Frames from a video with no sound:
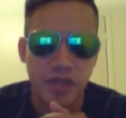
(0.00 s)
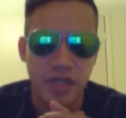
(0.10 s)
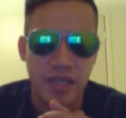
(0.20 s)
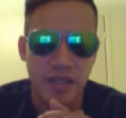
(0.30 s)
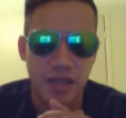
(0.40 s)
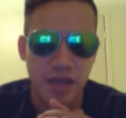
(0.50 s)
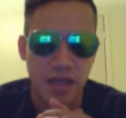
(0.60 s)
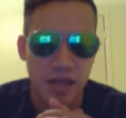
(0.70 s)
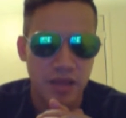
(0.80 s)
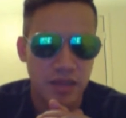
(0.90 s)
And,
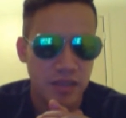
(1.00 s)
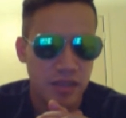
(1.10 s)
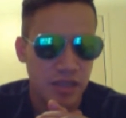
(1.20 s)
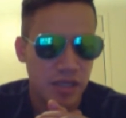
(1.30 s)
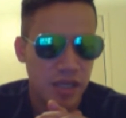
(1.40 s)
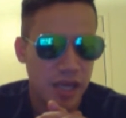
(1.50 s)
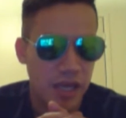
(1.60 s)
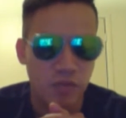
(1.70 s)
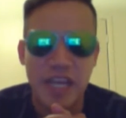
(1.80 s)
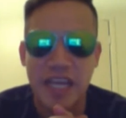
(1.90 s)
uh,
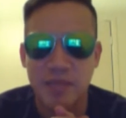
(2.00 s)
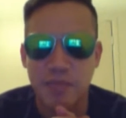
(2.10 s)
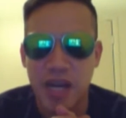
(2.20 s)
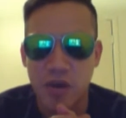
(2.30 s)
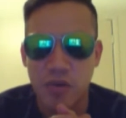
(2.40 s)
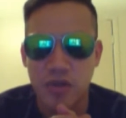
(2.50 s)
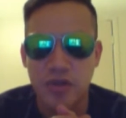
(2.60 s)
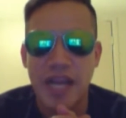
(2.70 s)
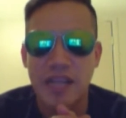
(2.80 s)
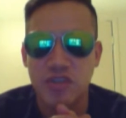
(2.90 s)
and we have the power to
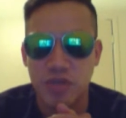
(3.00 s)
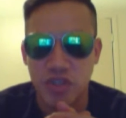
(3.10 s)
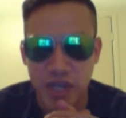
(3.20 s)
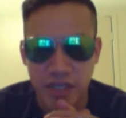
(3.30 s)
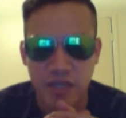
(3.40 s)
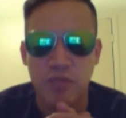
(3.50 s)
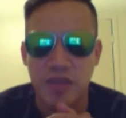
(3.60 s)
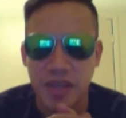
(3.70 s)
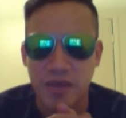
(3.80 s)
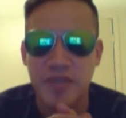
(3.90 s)
astral-project
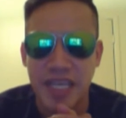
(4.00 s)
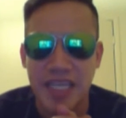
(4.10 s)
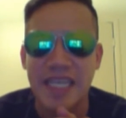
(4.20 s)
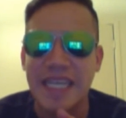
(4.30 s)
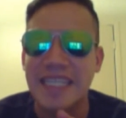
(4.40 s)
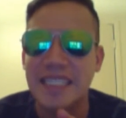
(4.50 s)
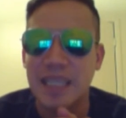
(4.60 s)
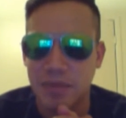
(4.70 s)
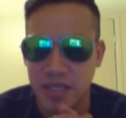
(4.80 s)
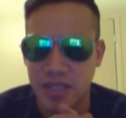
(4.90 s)
without taking any
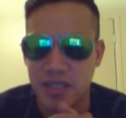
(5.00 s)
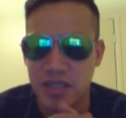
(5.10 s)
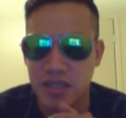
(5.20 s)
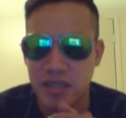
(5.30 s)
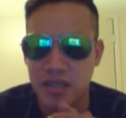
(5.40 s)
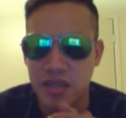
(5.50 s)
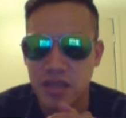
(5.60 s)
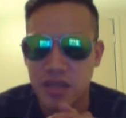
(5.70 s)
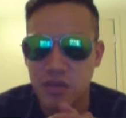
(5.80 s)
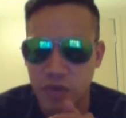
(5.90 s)
substances
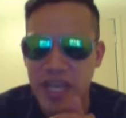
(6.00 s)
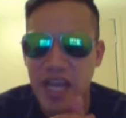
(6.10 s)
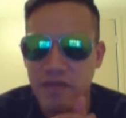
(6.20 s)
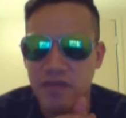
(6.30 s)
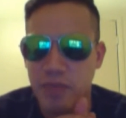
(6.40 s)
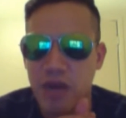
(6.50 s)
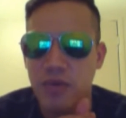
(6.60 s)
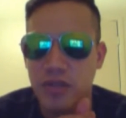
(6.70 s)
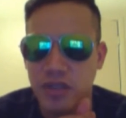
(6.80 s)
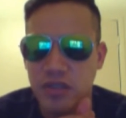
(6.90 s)
we have the
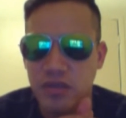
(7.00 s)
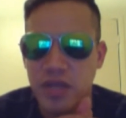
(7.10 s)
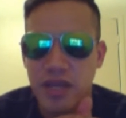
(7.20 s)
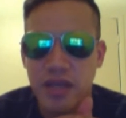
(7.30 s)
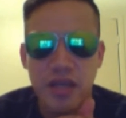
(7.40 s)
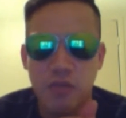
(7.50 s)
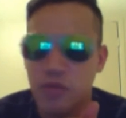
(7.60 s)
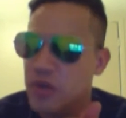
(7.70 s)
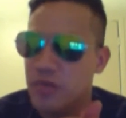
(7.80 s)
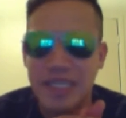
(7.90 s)
power to do that.
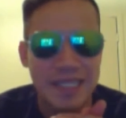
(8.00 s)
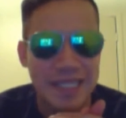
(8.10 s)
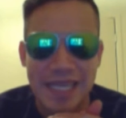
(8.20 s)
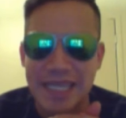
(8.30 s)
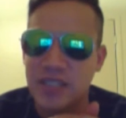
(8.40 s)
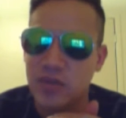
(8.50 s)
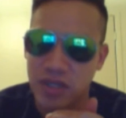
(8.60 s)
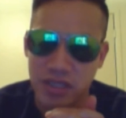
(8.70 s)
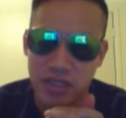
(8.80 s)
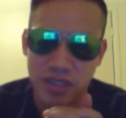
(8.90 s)
We don't need to take
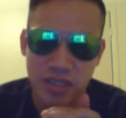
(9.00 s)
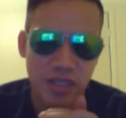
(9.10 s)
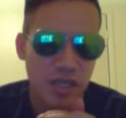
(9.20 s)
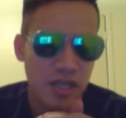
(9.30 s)
drugs.